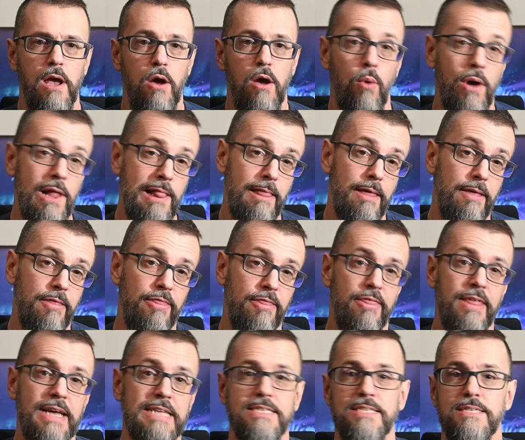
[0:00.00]
Well,
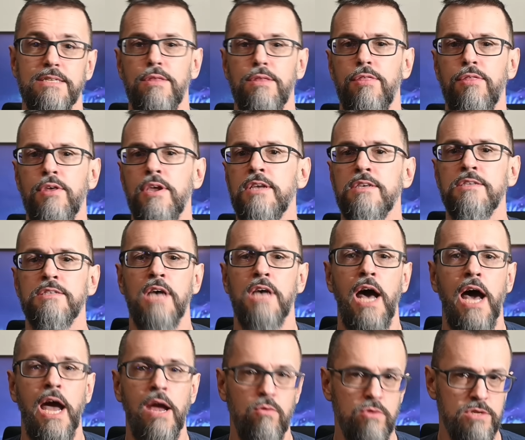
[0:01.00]
that's the things
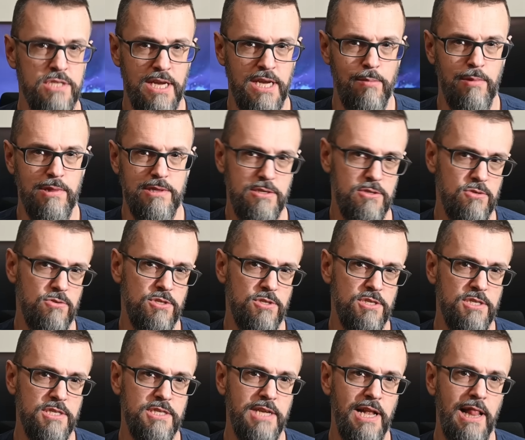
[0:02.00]
I was able to
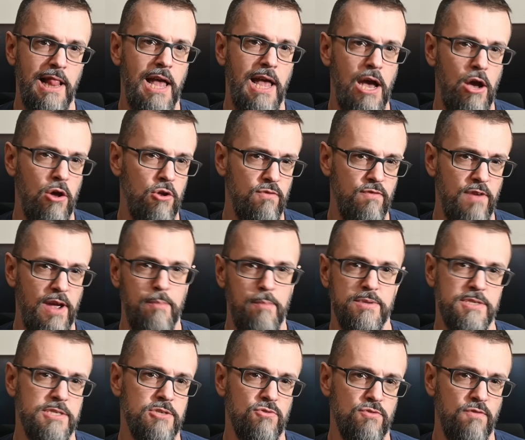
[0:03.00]
distill out of
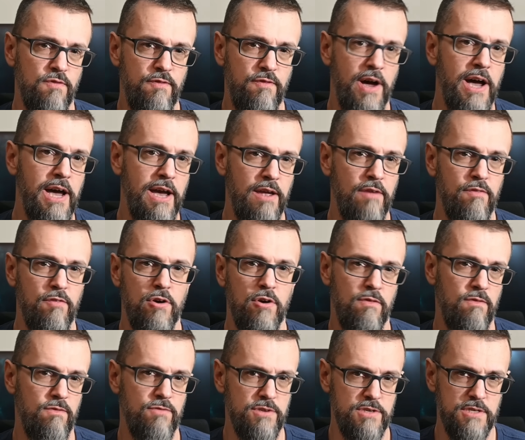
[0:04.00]
episode 5
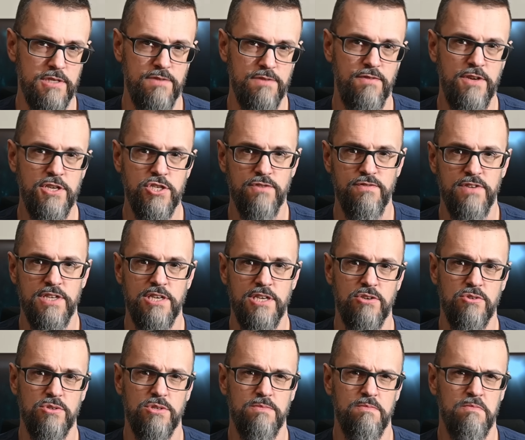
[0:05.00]
of these feature
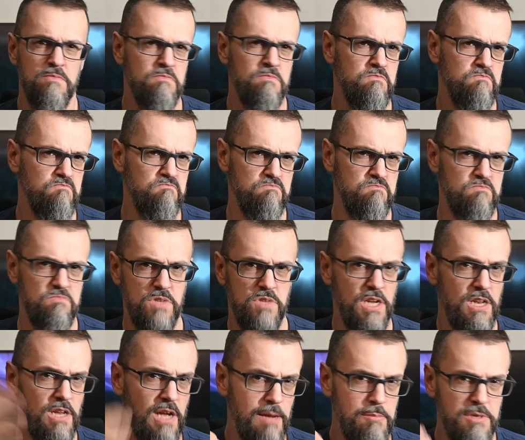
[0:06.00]
videos.
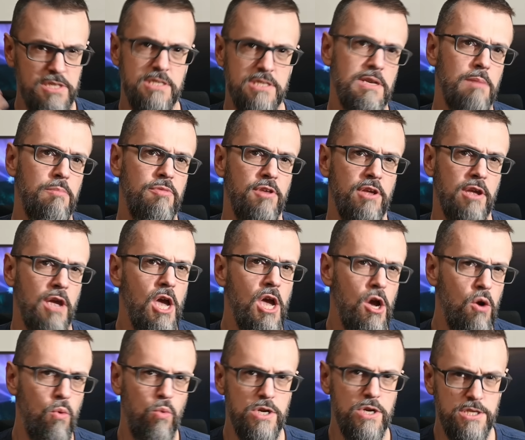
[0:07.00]
Did I miss something?
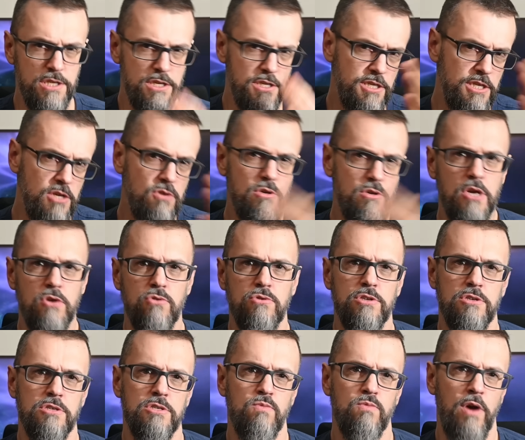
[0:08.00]
What did you
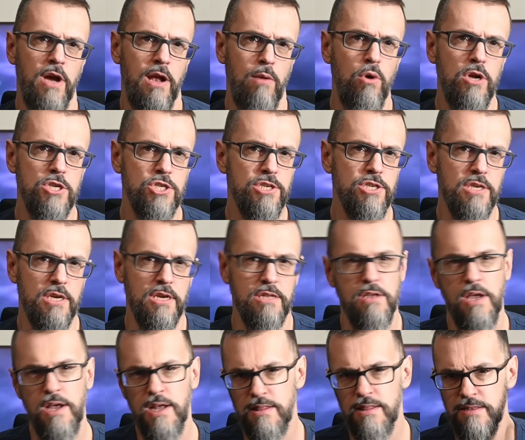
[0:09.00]
notice while watching
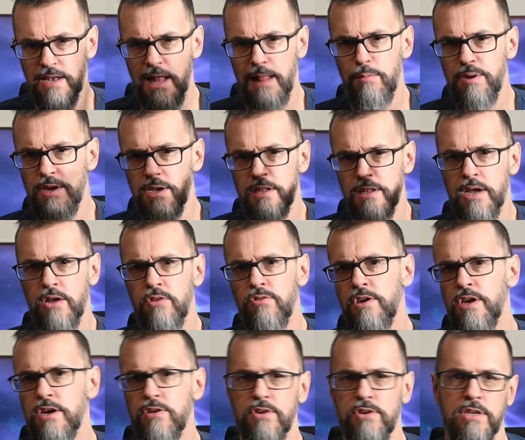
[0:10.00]
it? Tell me down
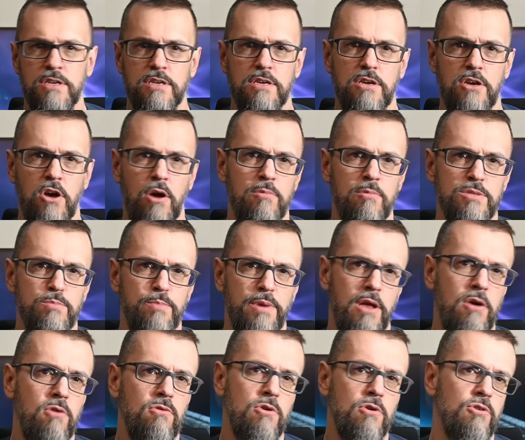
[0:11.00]
there in the comments
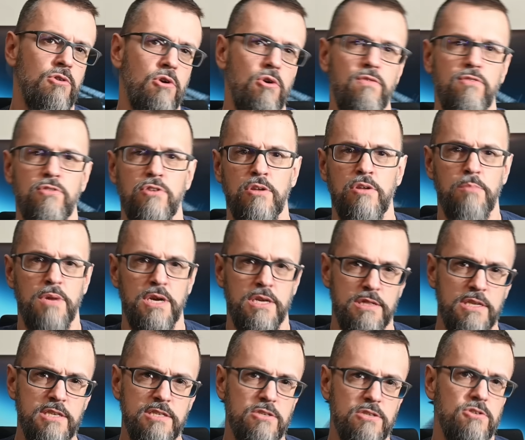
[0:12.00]
below or over on my
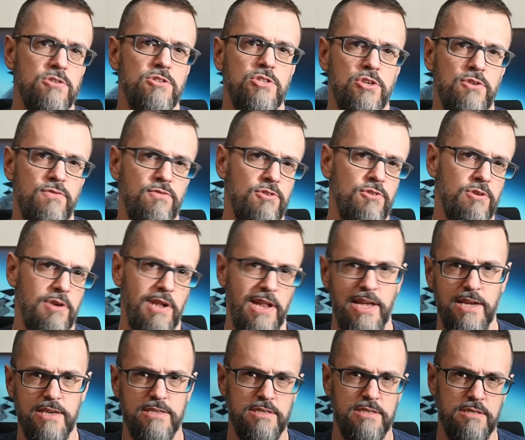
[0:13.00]
Discord server,
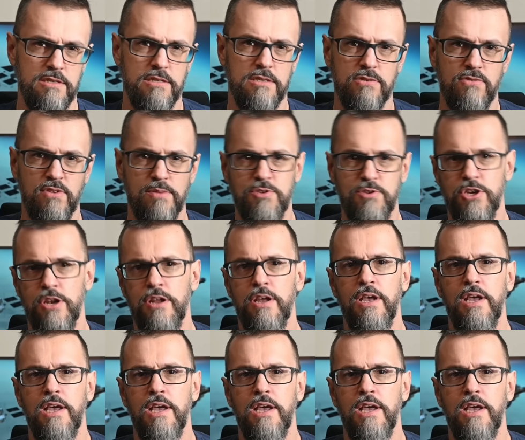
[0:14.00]
link is in the description.